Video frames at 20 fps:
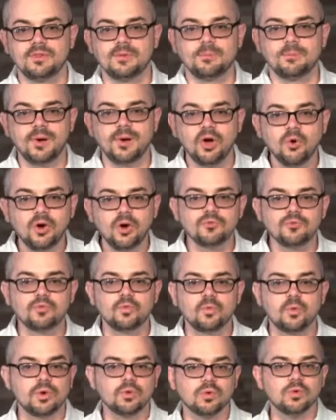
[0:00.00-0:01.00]
The bow of
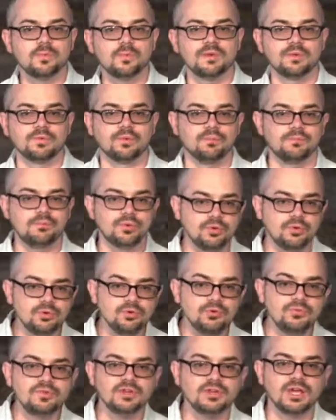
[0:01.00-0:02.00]
war will be
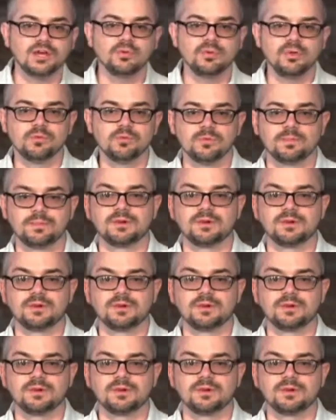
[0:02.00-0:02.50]
removed, and we will